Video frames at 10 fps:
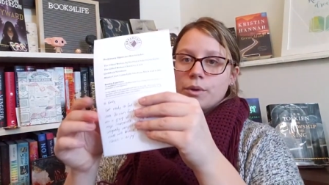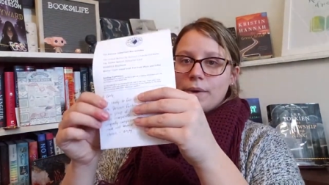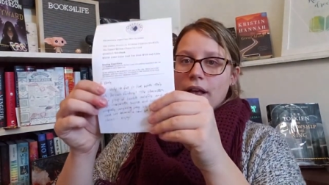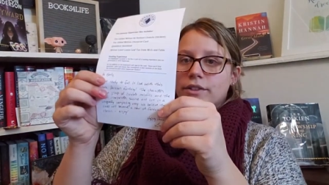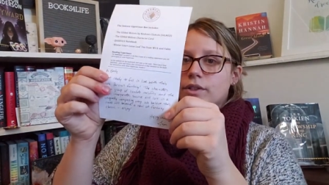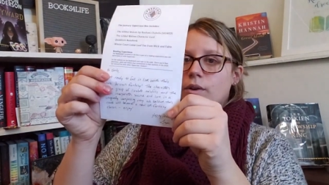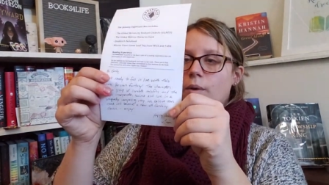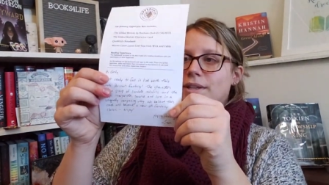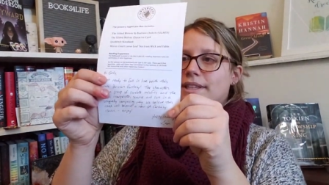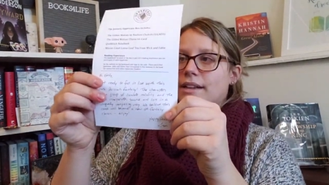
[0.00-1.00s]
So we also
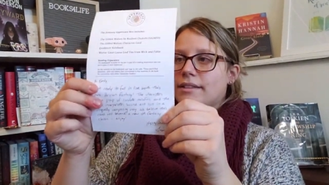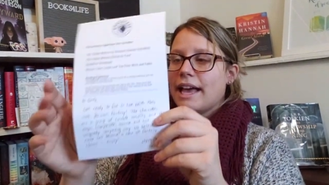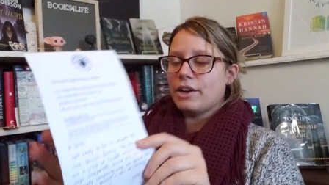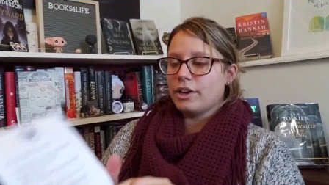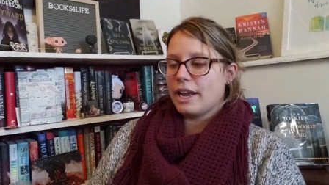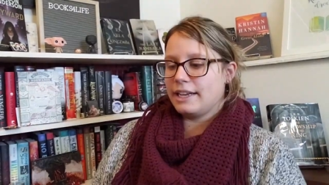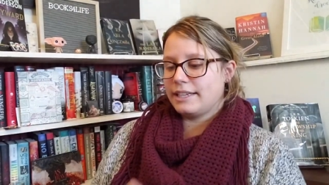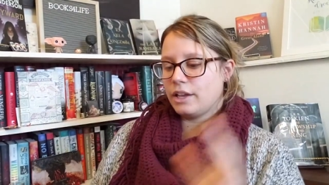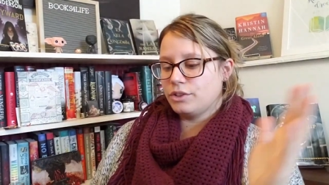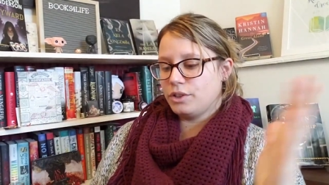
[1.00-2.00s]
always get a letter, and it
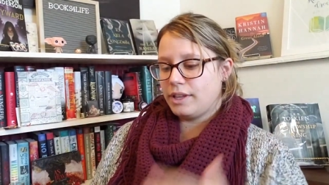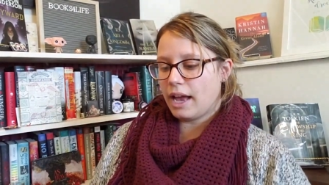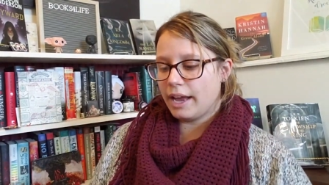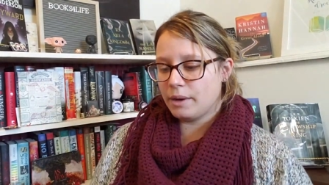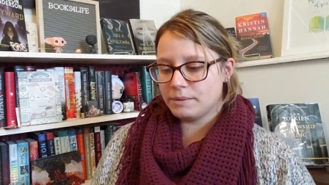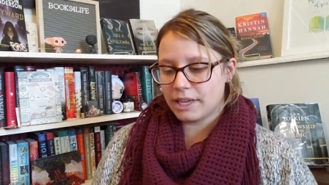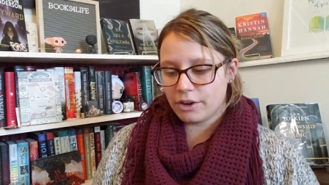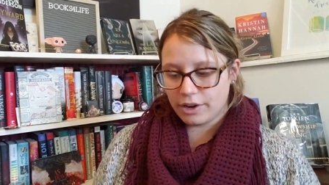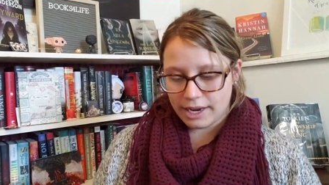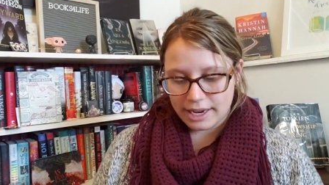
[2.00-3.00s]
tells you the items that
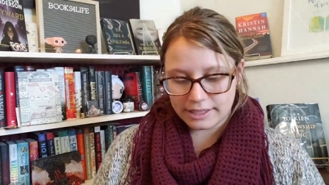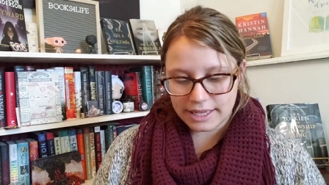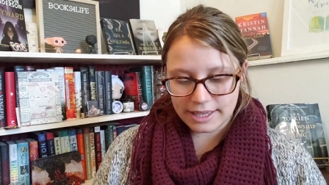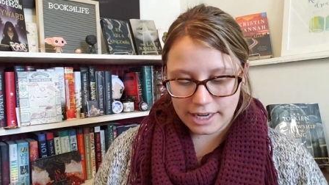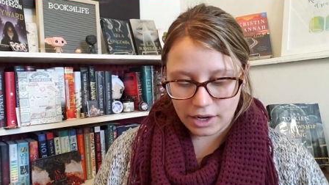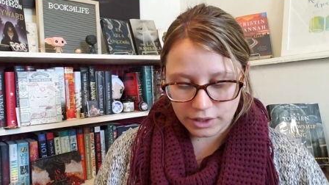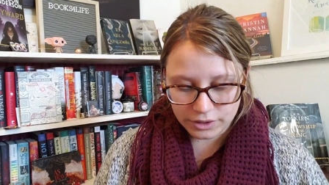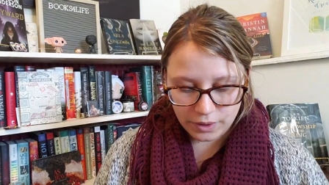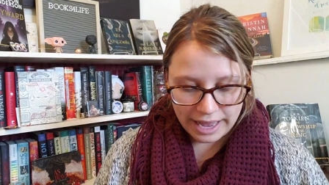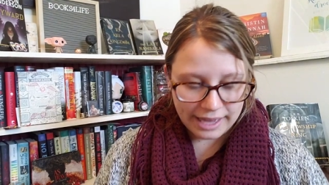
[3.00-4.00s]
are in it, and then it
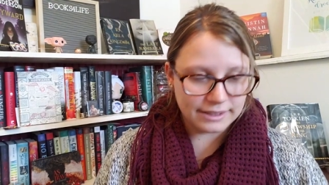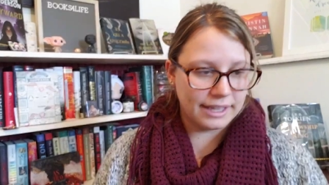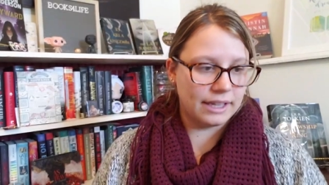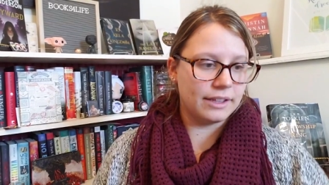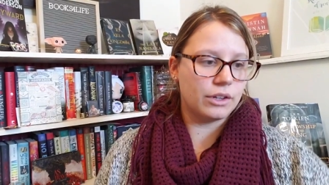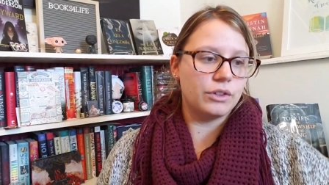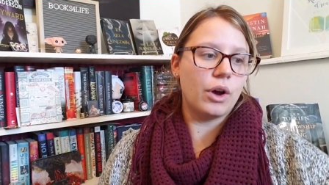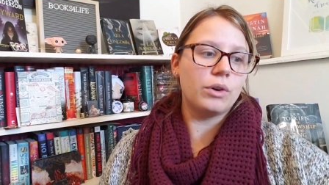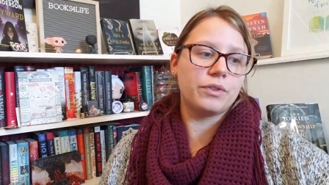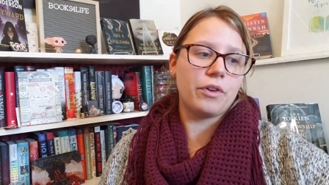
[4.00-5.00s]
also has like a little
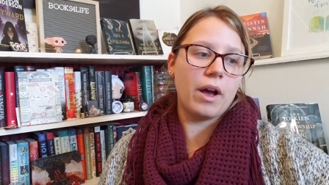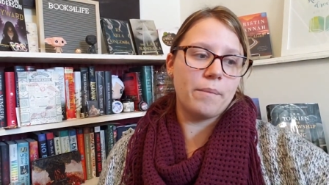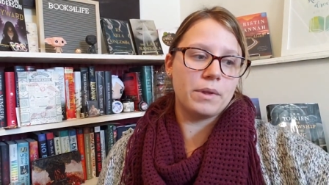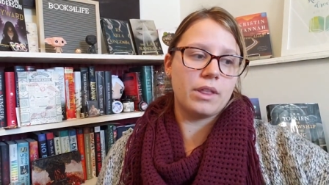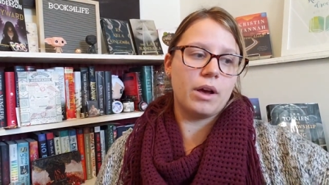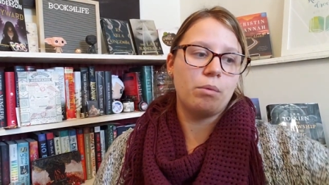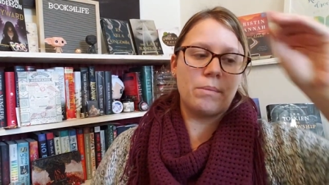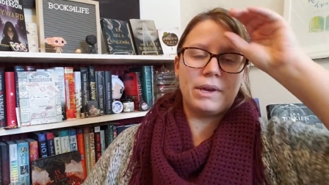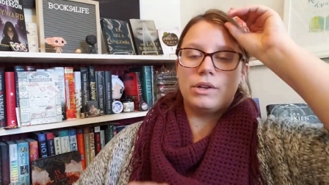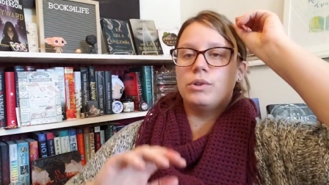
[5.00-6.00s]
note from the
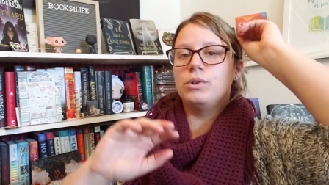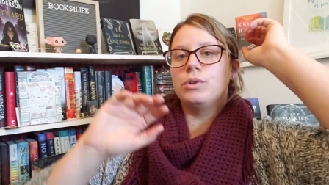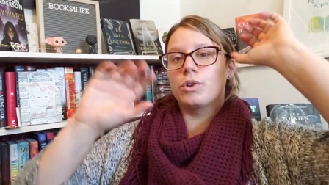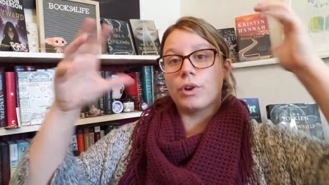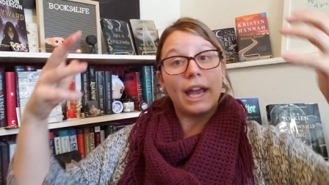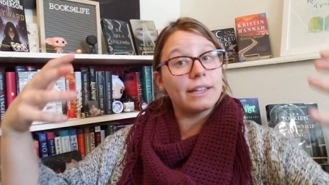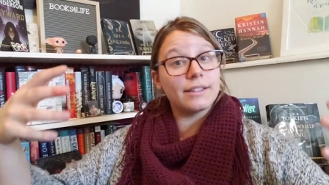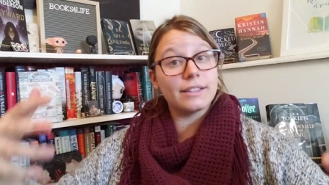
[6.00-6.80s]
woman who creates